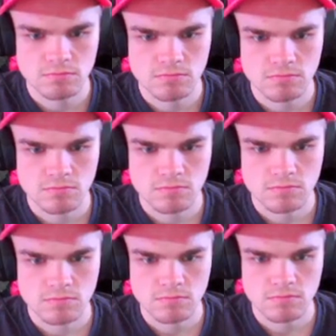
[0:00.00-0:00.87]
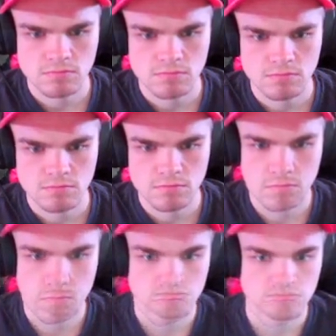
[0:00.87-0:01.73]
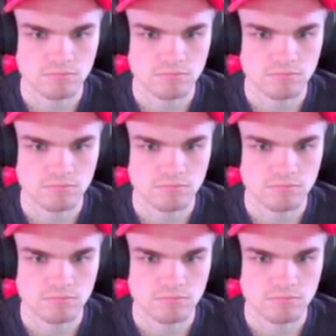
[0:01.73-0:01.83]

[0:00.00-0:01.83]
(silence)